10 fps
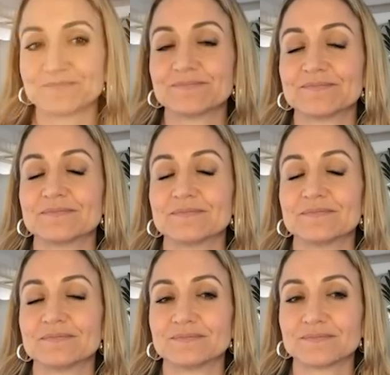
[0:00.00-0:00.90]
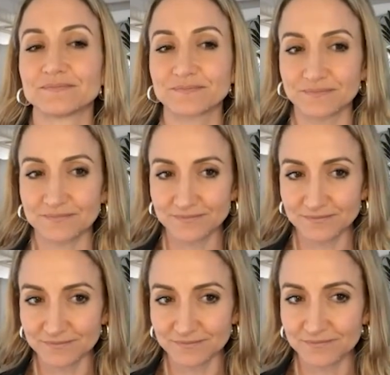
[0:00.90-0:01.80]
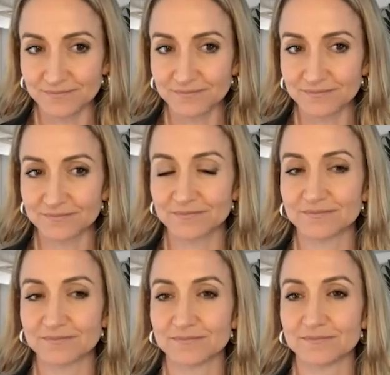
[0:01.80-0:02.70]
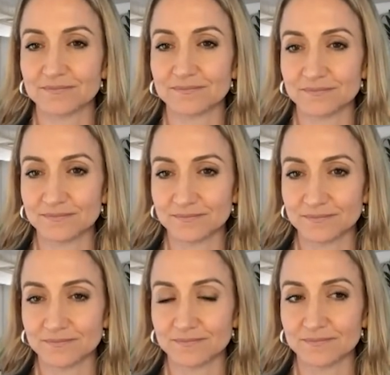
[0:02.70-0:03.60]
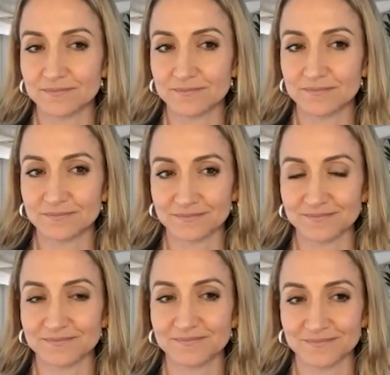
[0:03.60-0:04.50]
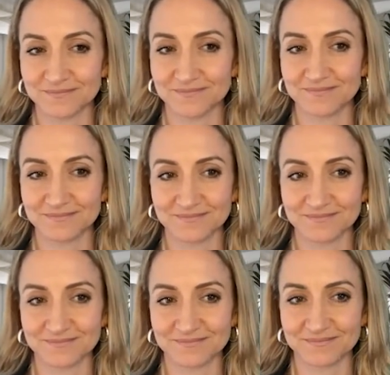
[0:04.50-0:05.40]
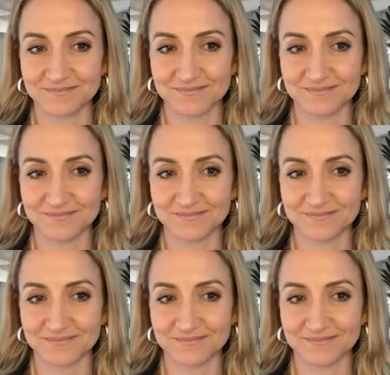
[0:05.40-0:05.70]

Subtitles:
[no speech]